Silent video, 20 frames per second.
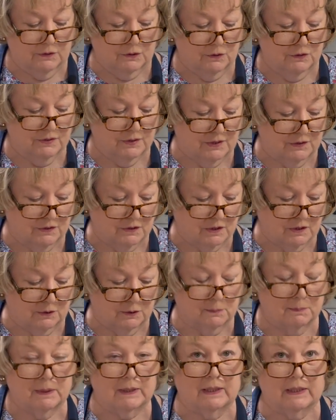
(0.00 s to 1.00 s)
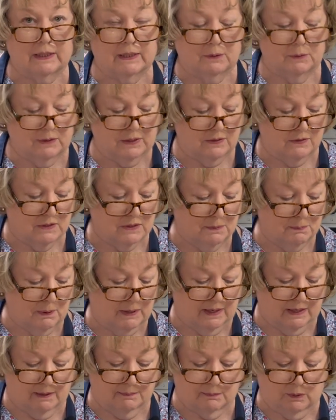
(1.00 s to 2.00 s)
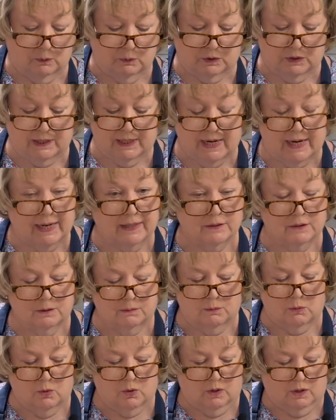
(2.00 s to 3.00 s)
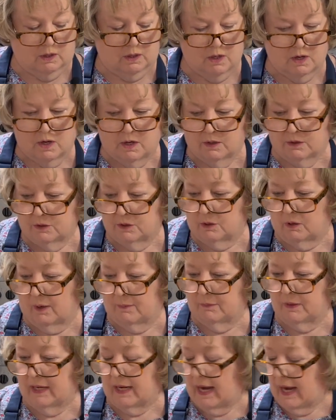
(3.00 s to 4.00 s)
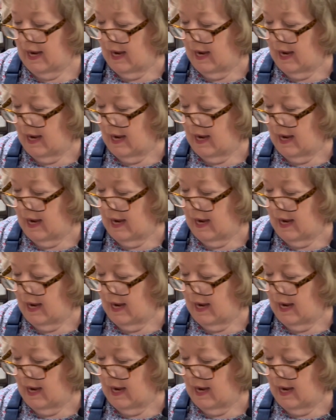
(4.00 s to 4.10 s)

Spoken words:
you see there's a little bit of liquid in this pan, but we're going to add some more. So I'm going to